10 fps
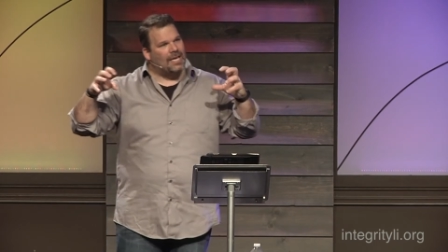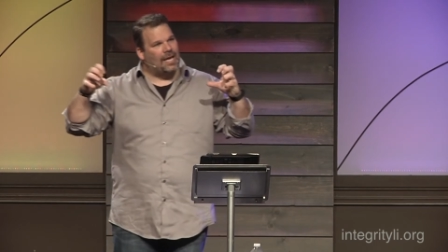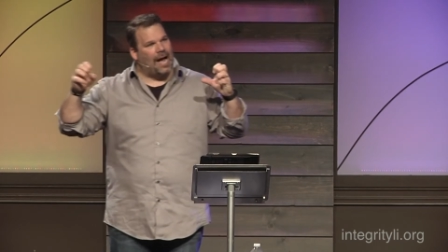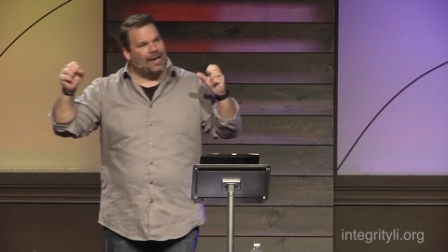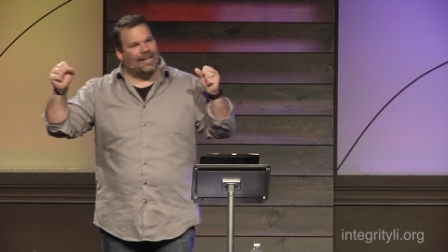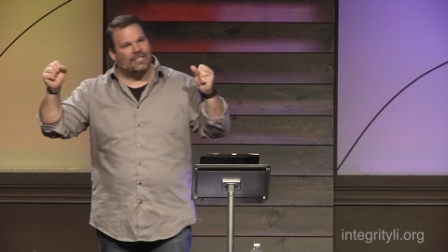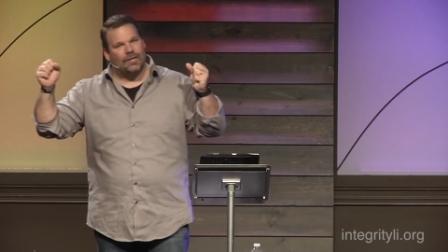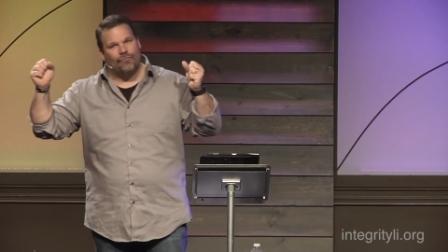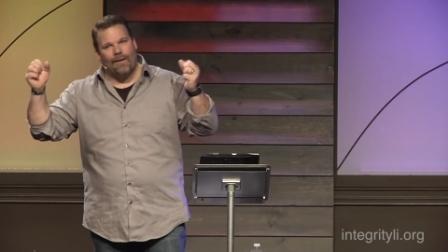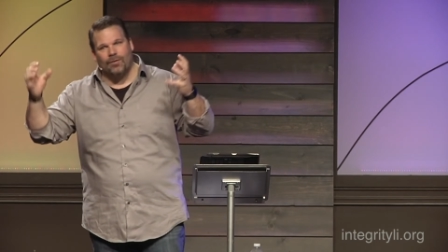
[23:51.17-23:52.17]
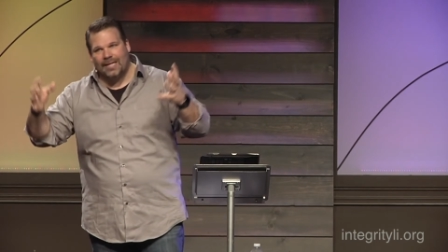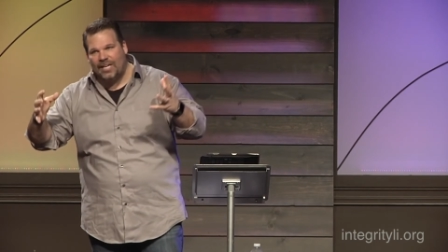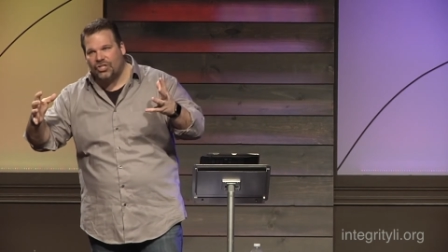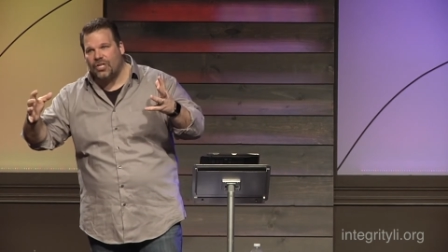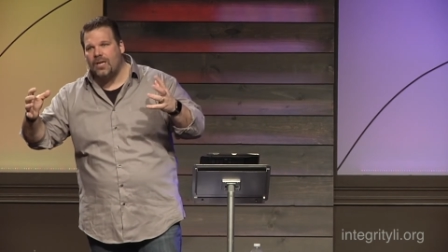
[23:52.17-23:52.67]
He highlights the
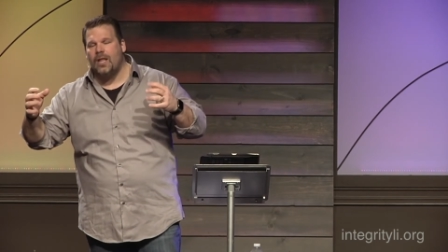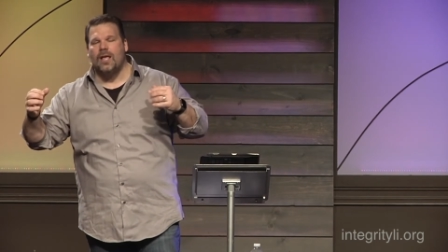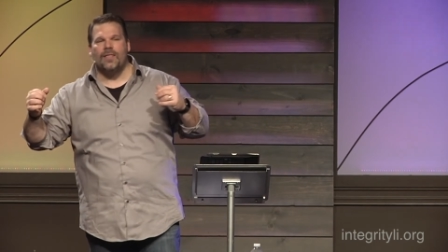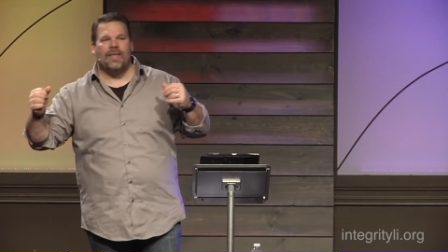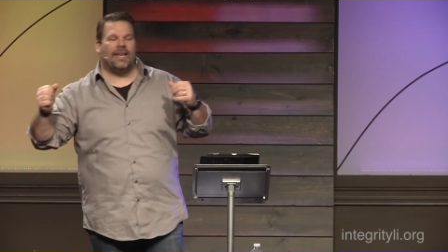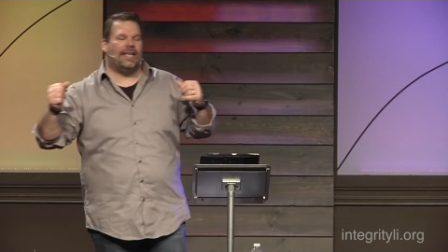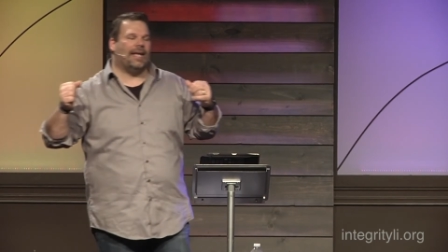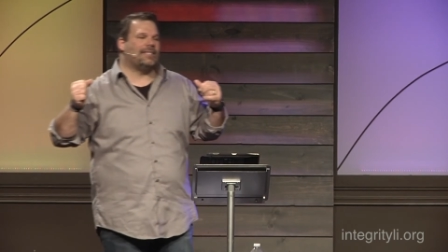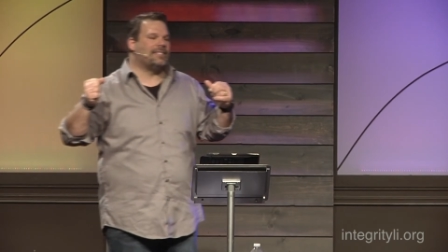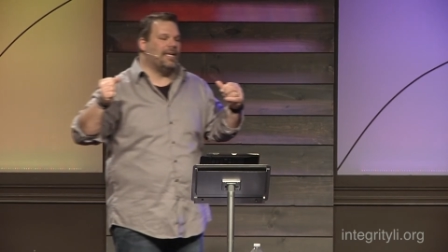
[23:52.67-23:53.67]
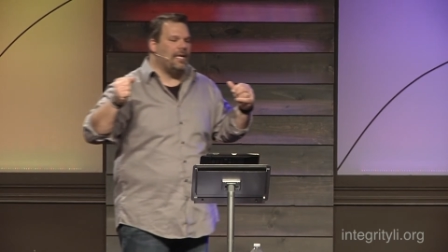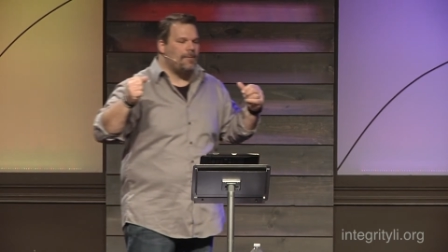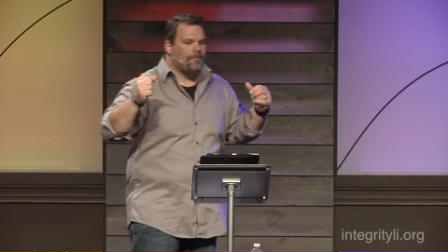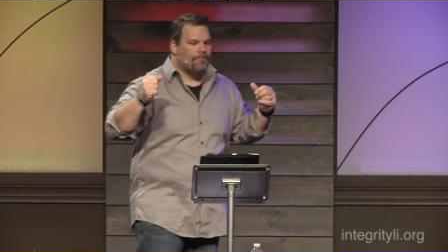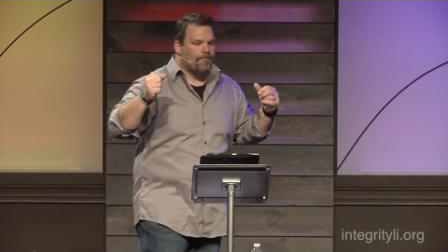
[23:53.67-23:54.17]
revelation that he has seen.